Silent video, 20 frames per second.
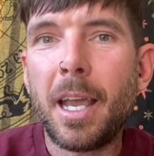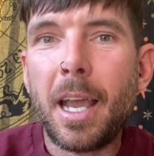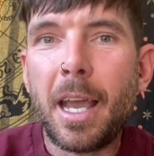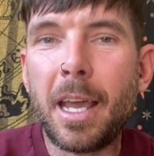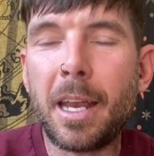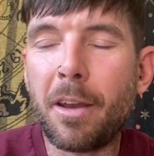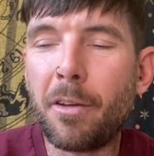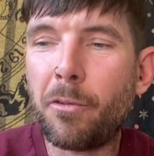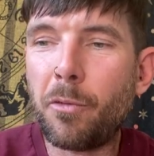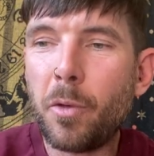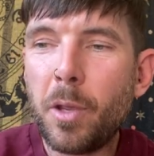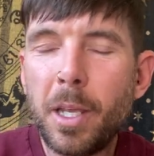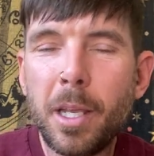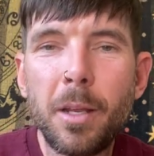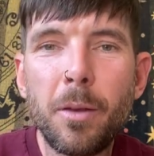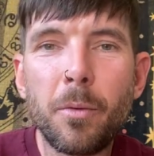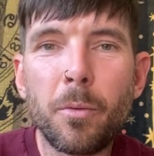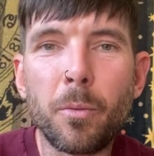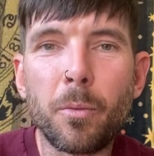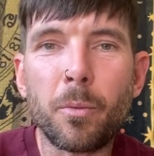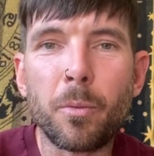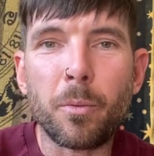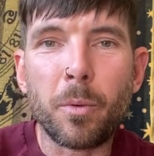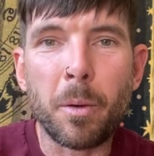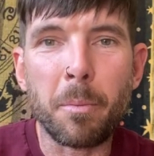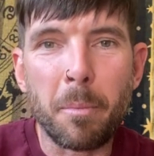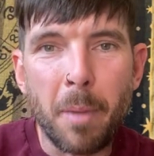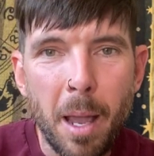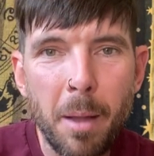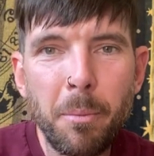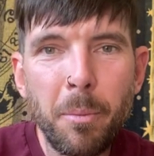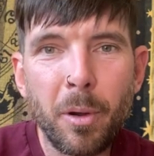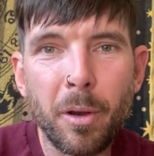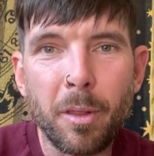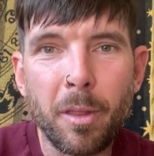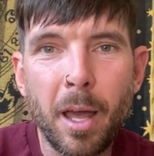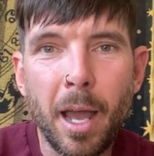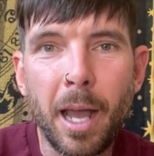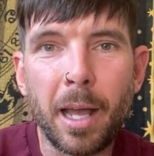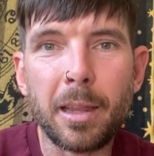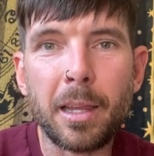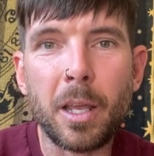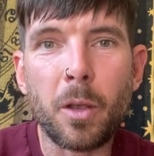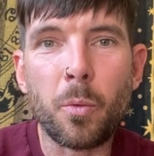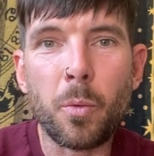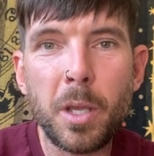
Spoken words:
And if we can remember that, like,